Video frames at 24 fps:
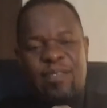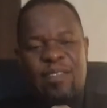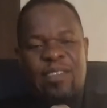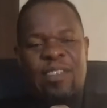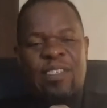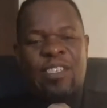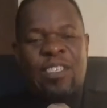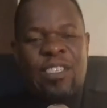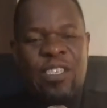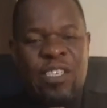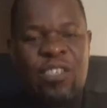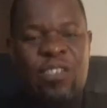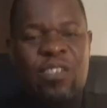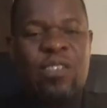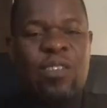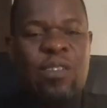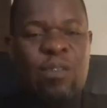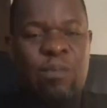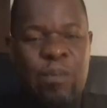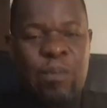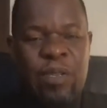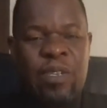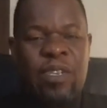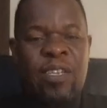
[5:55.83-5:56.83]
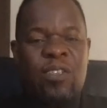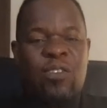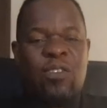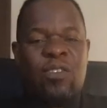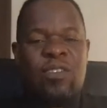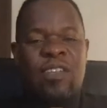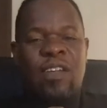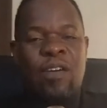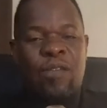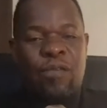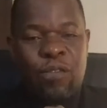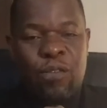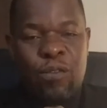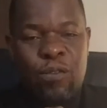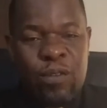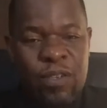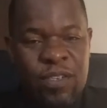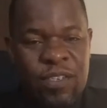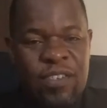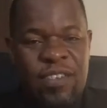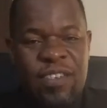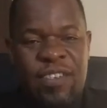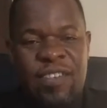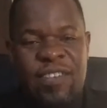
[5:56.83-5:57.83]
This is mediators that follow
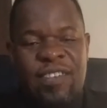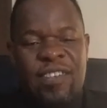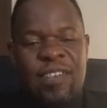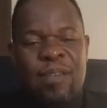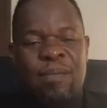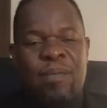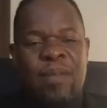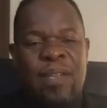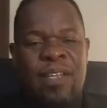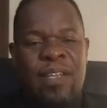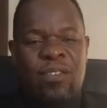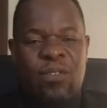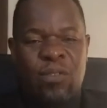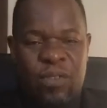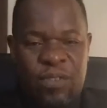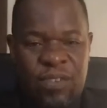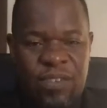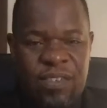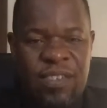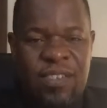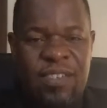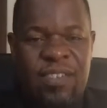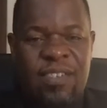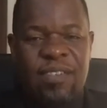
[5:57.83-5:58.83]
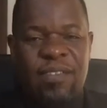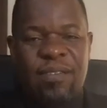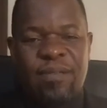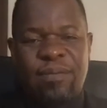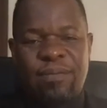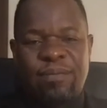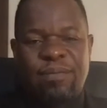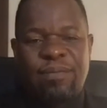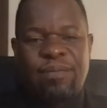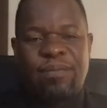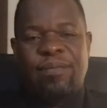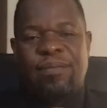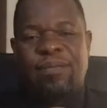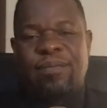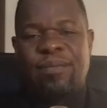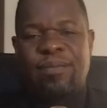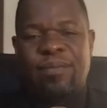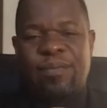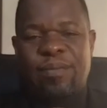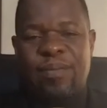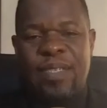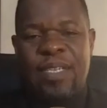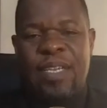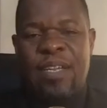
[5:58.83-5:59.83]
the system that succeed.
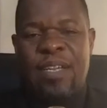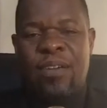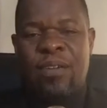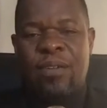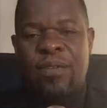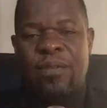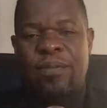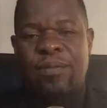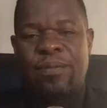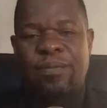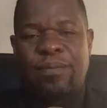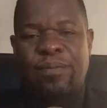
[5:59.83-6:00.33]
You know,